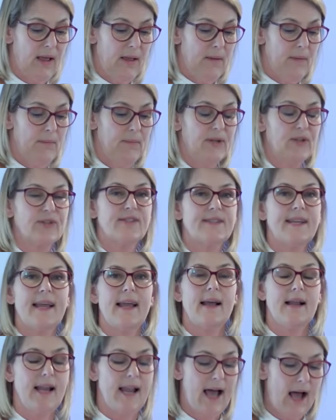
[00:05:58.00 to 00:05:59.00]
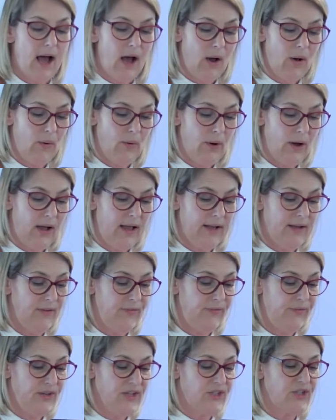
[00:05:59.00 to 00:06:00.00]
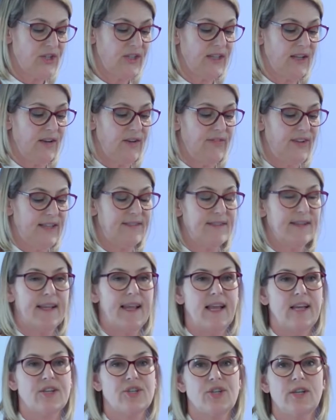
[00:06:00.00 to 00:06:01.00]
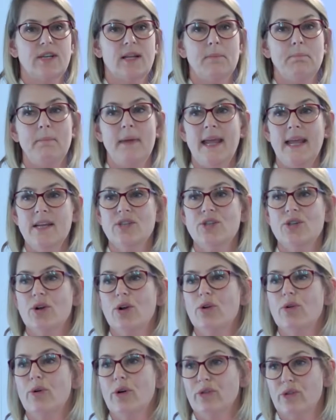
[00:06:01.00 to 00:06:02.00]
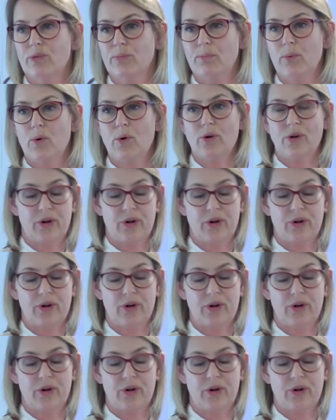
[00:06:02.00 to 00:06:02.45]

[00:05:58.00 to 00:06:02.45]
because they allow an efficient investigation in major cross-border